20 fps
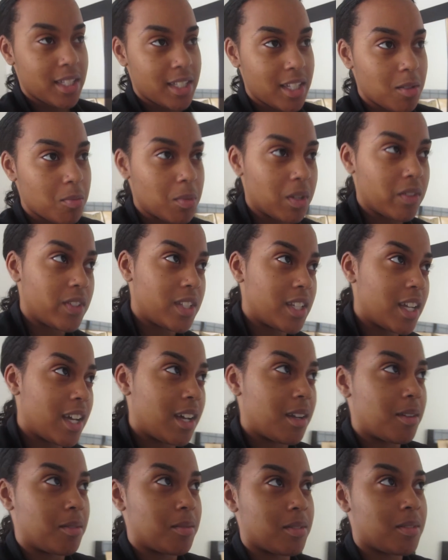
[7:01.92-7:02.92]
I see him every
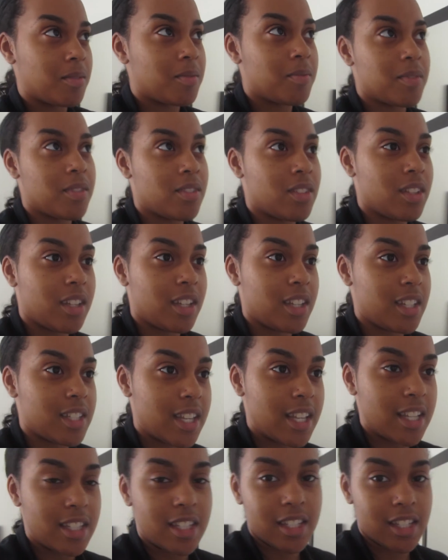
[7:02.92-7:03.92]
time. He
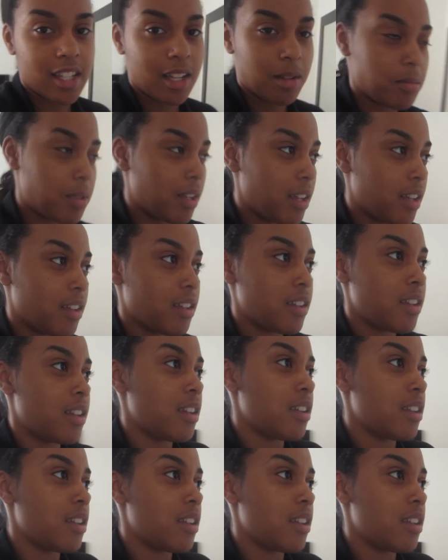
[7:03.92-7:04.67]
says the same thing.